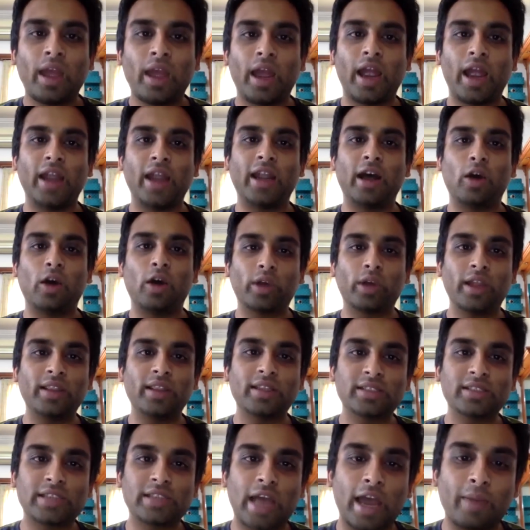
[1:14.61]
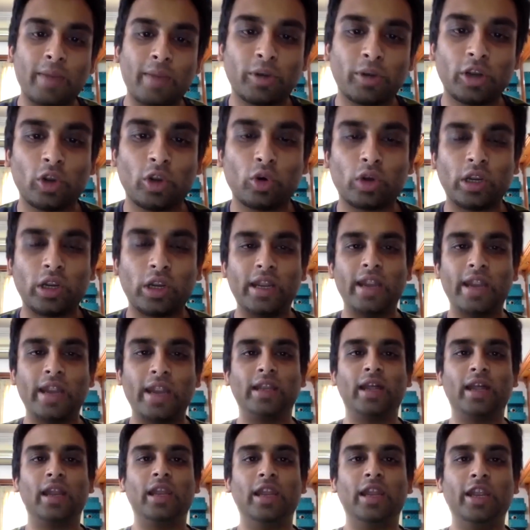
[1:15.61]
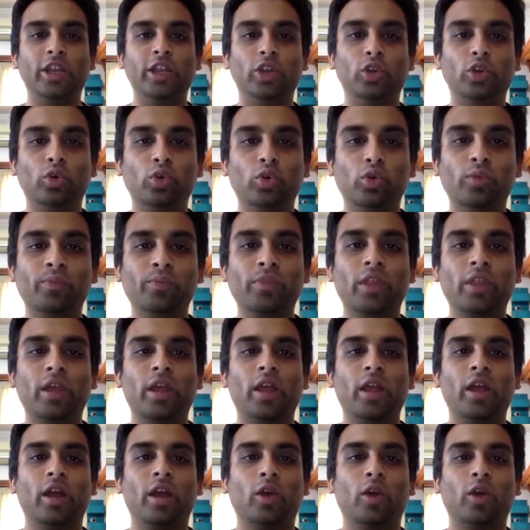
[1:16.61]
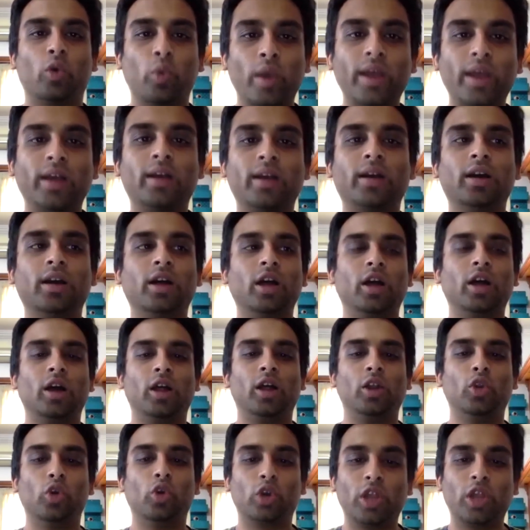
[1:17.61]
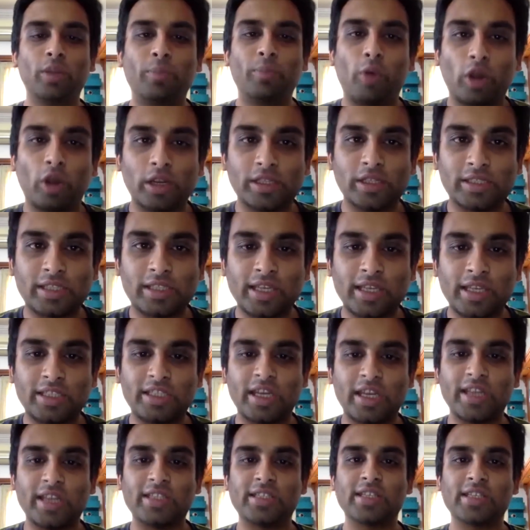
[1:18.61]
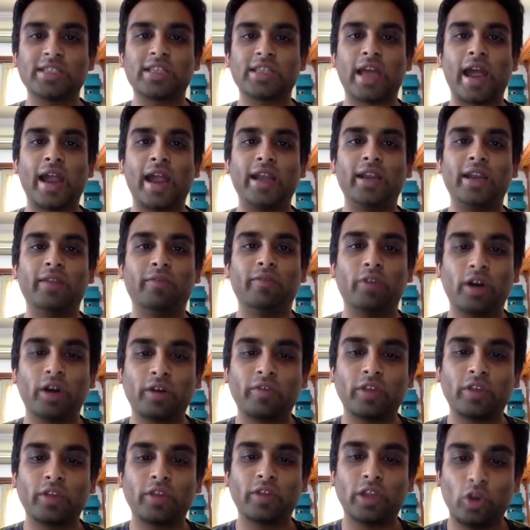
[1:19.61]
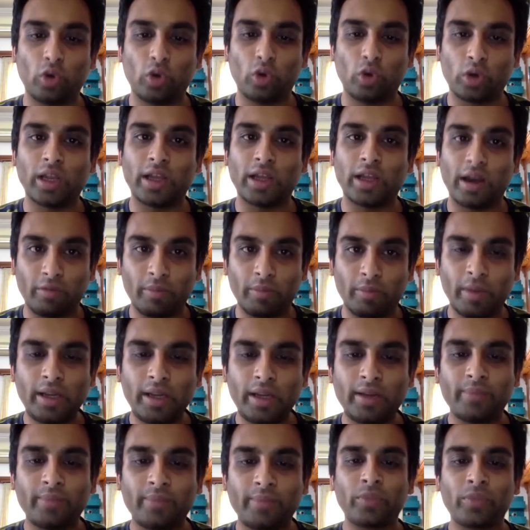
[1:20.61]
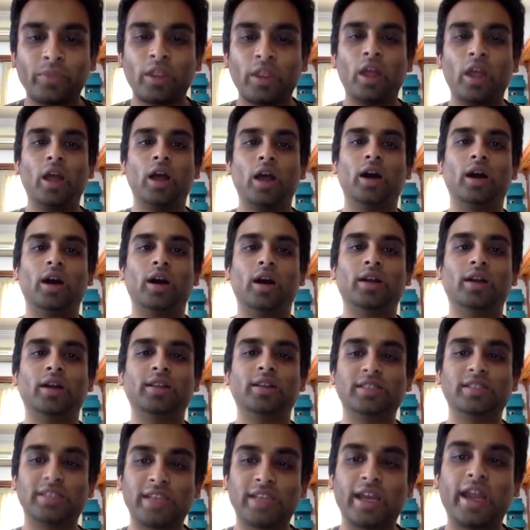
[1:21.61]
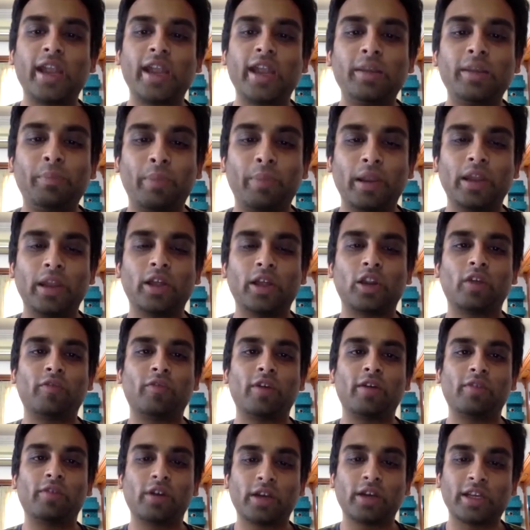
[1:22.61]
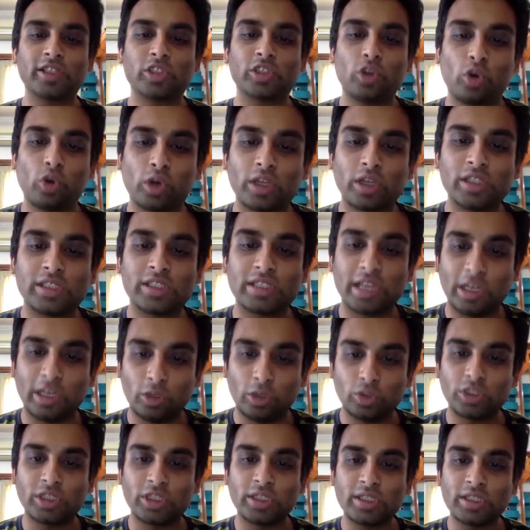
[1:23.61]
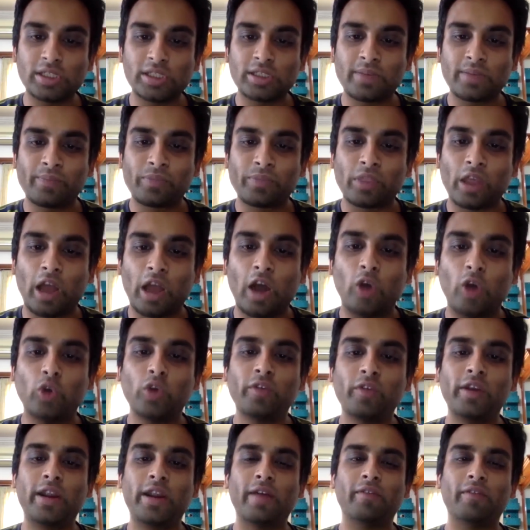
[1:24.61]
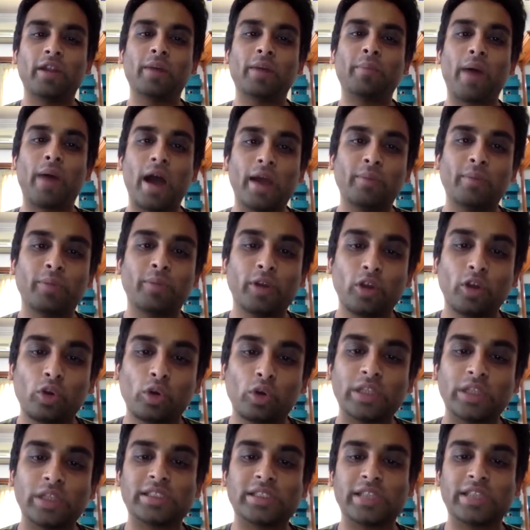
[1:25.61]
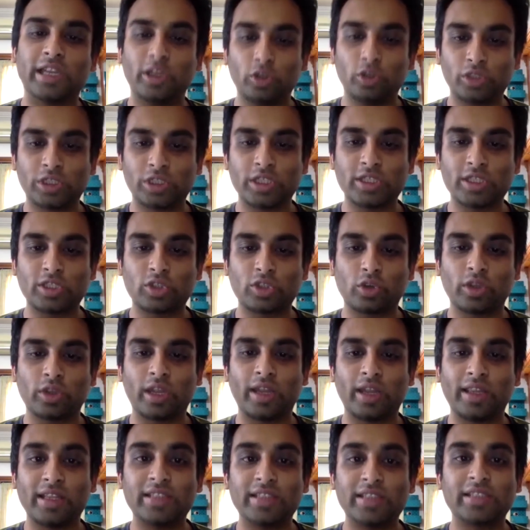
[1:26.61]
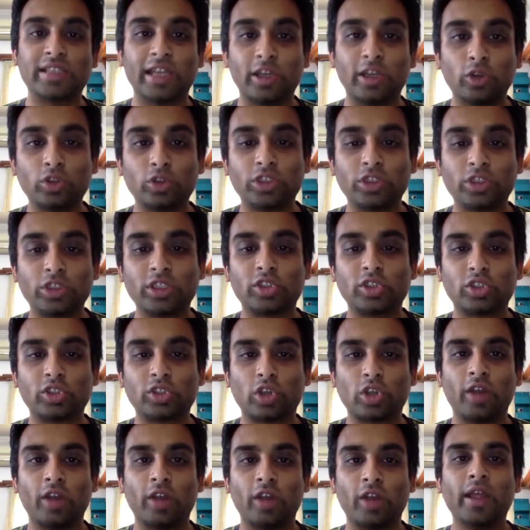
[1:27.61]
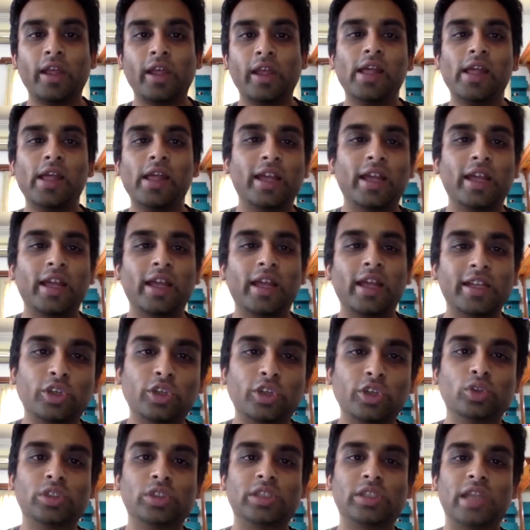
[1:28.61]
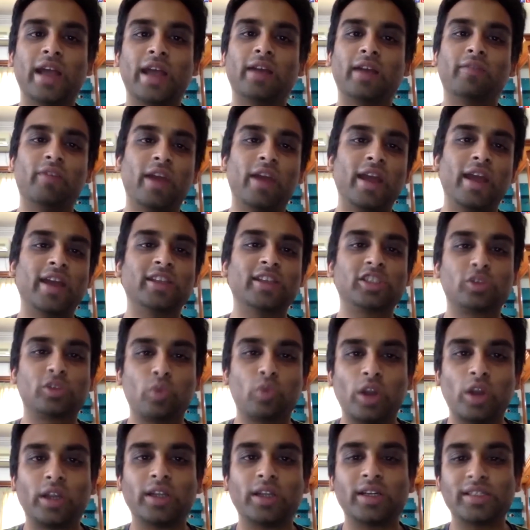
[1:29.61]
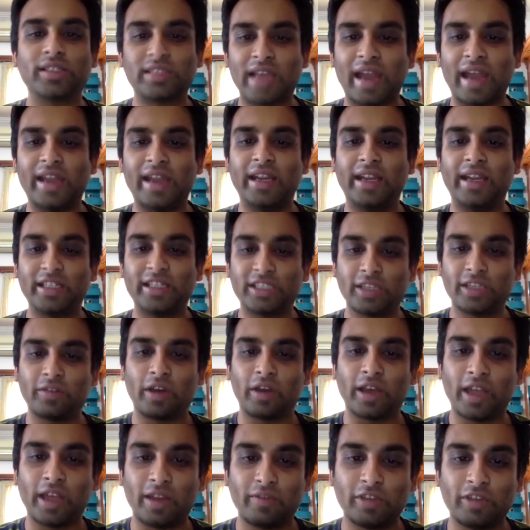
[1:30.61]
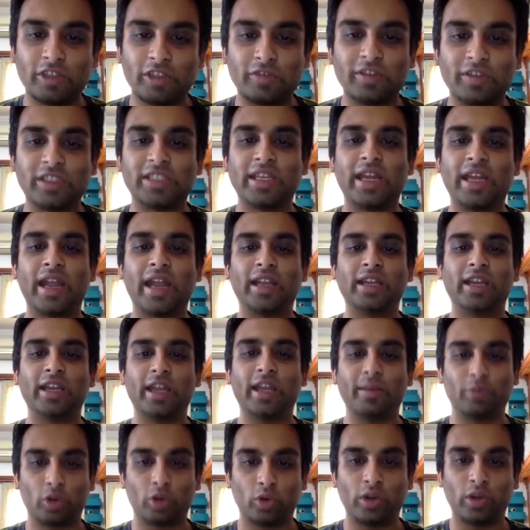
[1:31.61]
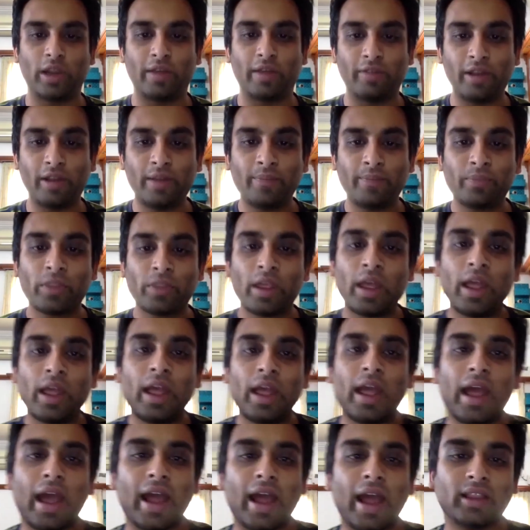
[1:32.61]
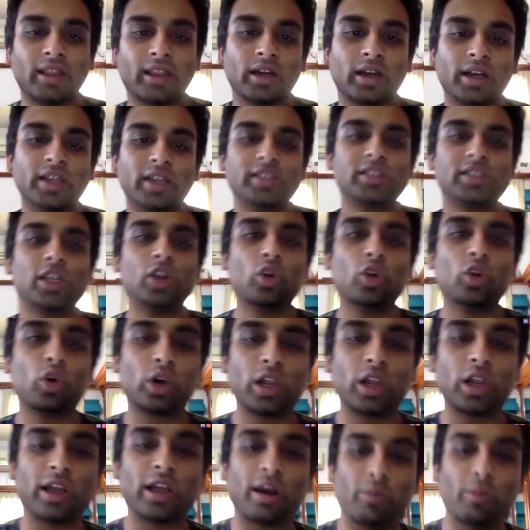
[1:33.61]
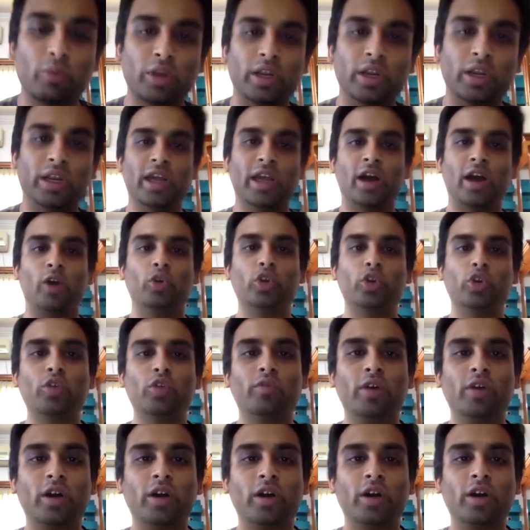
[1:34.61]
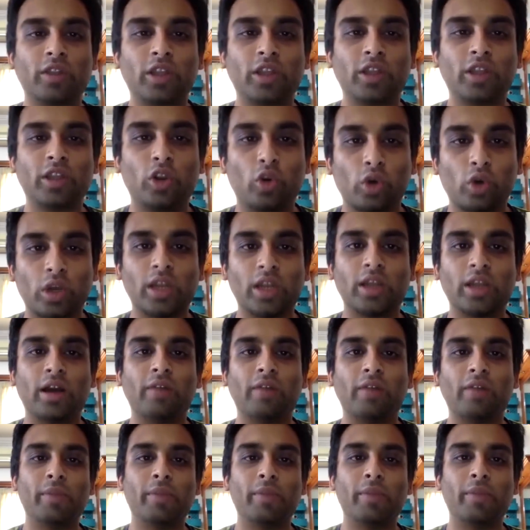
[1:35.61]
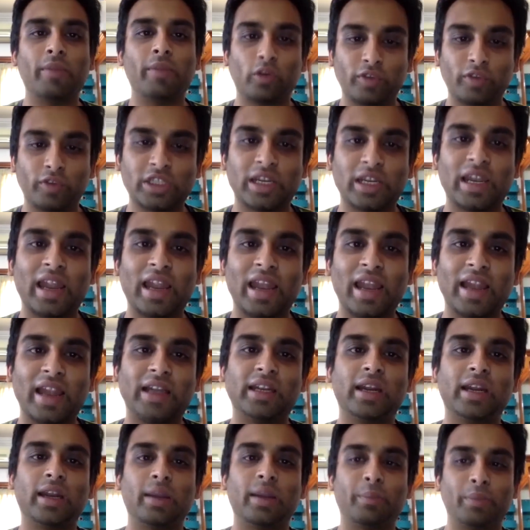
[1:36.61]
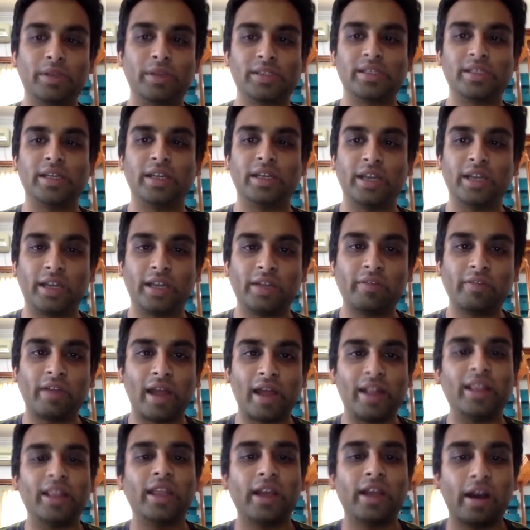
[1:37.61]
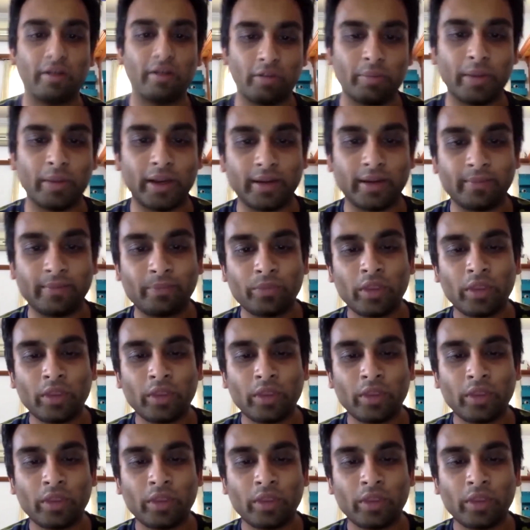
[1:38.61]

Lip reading: and how can this hyperlocal data lead to quick local policy changes and work with the local government. The second pillar of our work is local solutions. How do we develop hyperlocal solutions so that these solutions solve issues like waste, water, sanitation, again, which we see at a neighborhood level. And third is the local community. How do you work with the local government official, elected representative, and the government?